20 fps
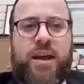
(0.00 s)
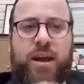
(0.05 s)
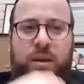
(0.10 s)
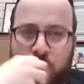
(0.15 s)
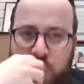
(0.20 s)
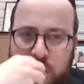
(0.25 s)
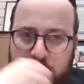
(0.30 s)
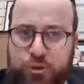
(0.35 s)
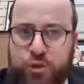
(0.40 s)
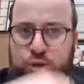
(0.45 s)

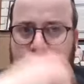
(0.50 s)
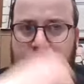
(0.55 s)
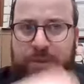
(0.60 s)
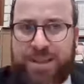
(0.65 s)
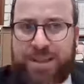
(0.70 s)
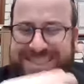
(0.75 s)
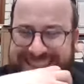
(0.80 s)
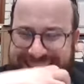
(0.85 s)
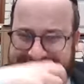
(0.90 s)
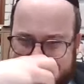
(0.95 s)
Emuna Pshuta
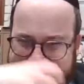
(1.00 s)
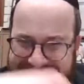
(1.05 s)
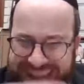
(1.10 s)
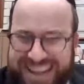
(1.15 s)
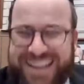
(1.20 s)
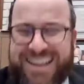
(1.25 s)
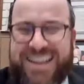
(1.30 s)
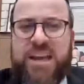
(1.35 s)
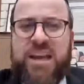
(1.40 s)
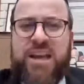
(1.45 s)
means to get
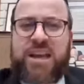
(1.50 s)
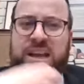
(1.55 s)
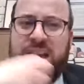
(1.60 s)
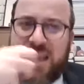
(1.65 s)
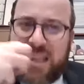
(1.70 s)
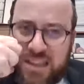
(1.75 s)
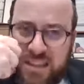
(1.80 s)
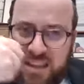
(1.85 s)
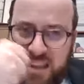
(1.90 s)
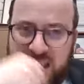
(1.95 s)
it
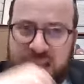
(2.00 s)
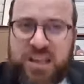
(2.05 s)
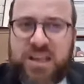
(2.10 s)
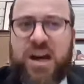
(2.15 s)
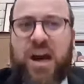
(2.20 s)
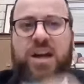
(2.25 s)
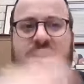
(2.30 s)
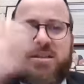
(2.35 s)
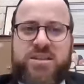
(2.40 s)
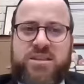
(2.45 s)
to the
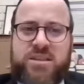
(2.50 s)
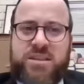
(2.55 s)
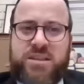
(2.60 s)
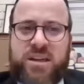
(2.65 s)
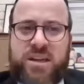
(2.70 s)
gut,